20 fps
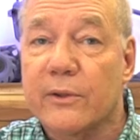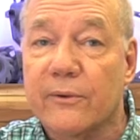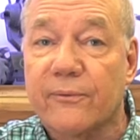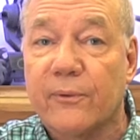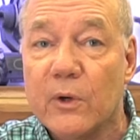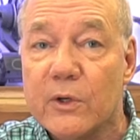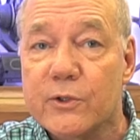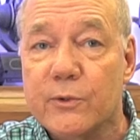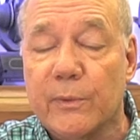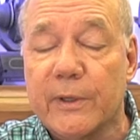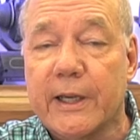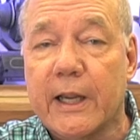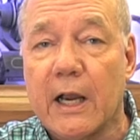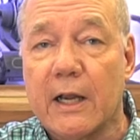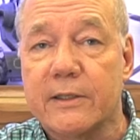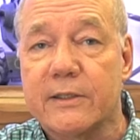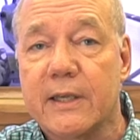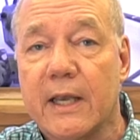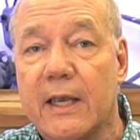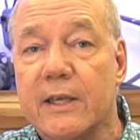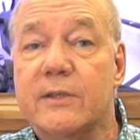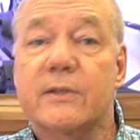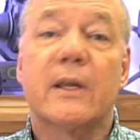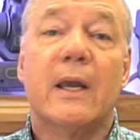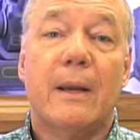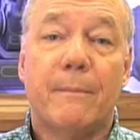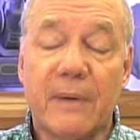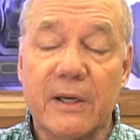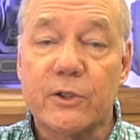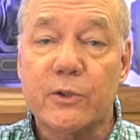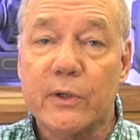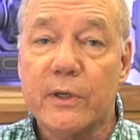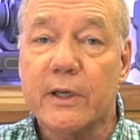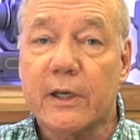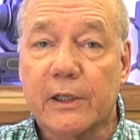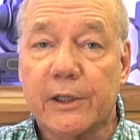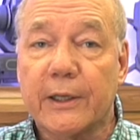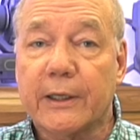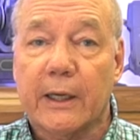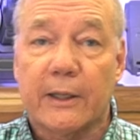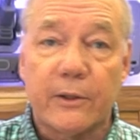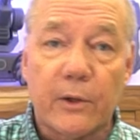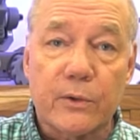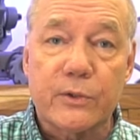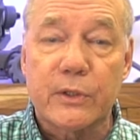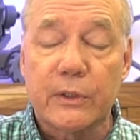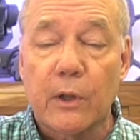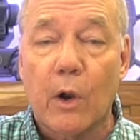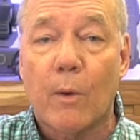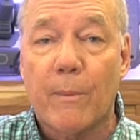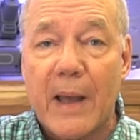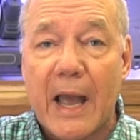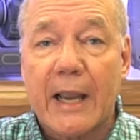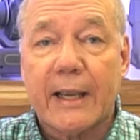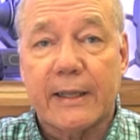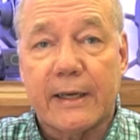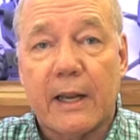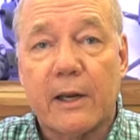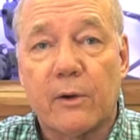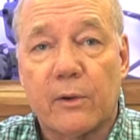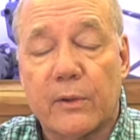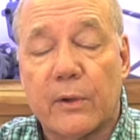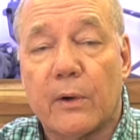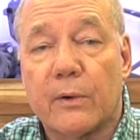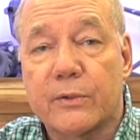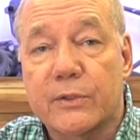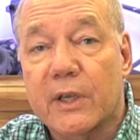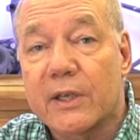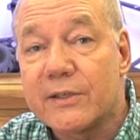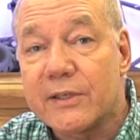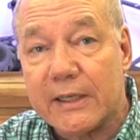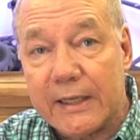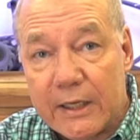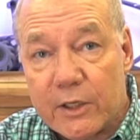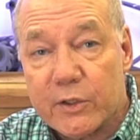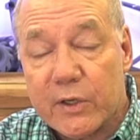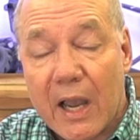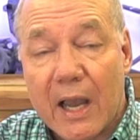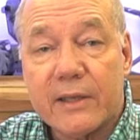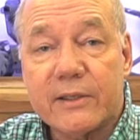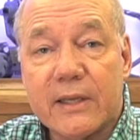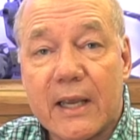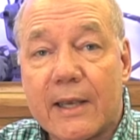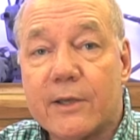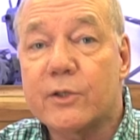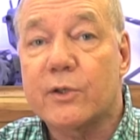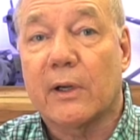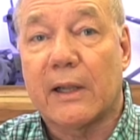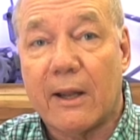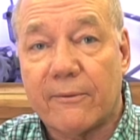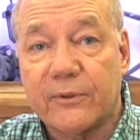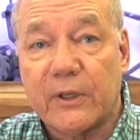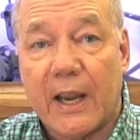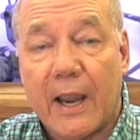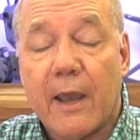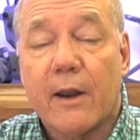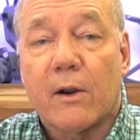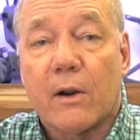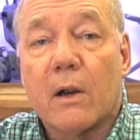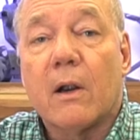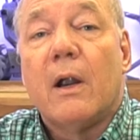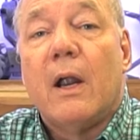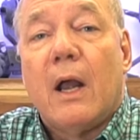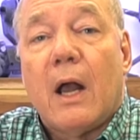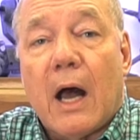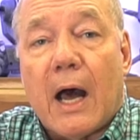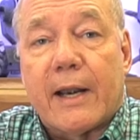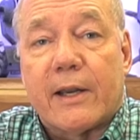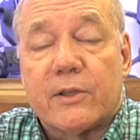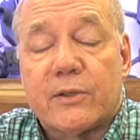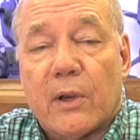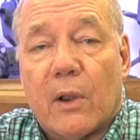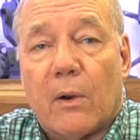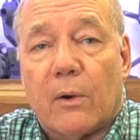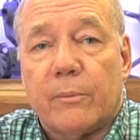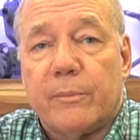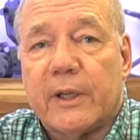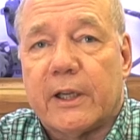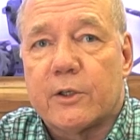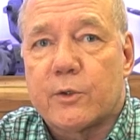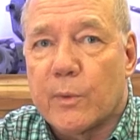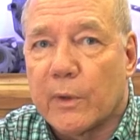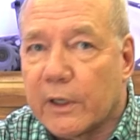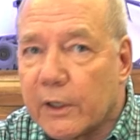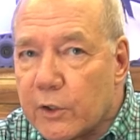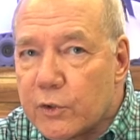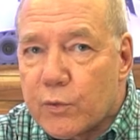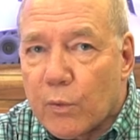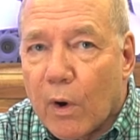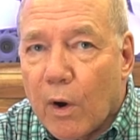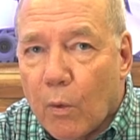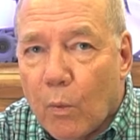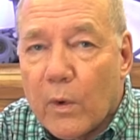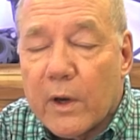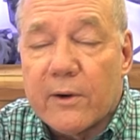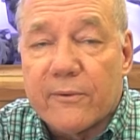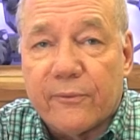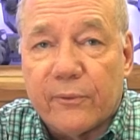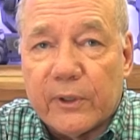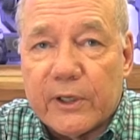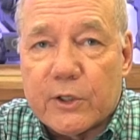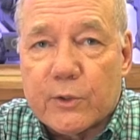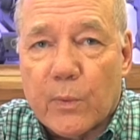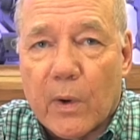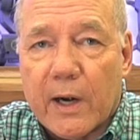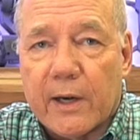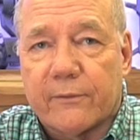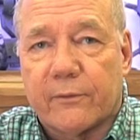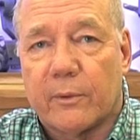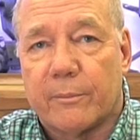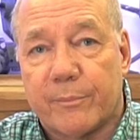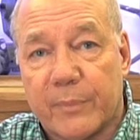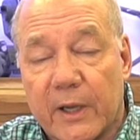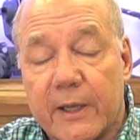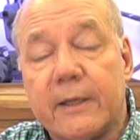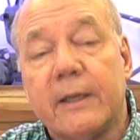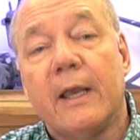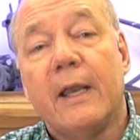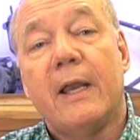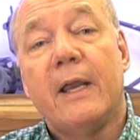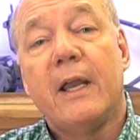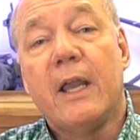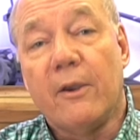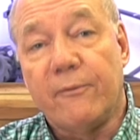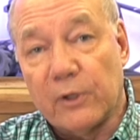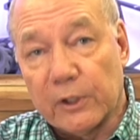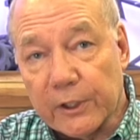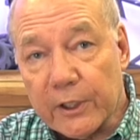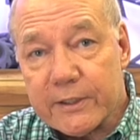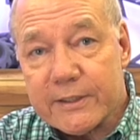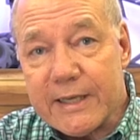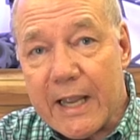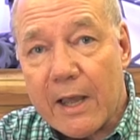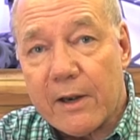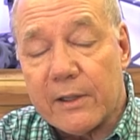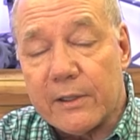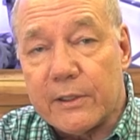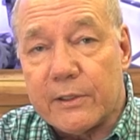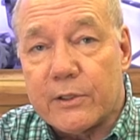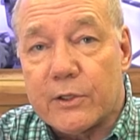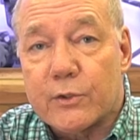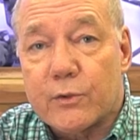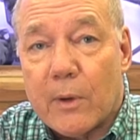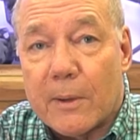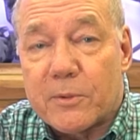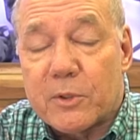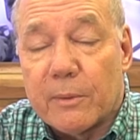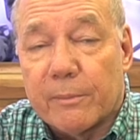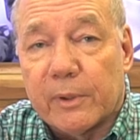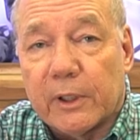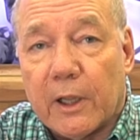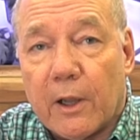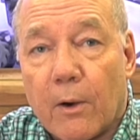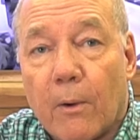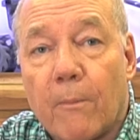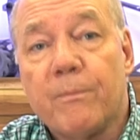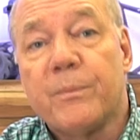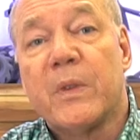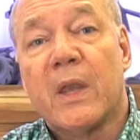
the first three contests, make sure you click on those and go back and enter those because each contest you'll have to enter on its own because we're going to draw a winner for each one of them. But if you look down in the description below,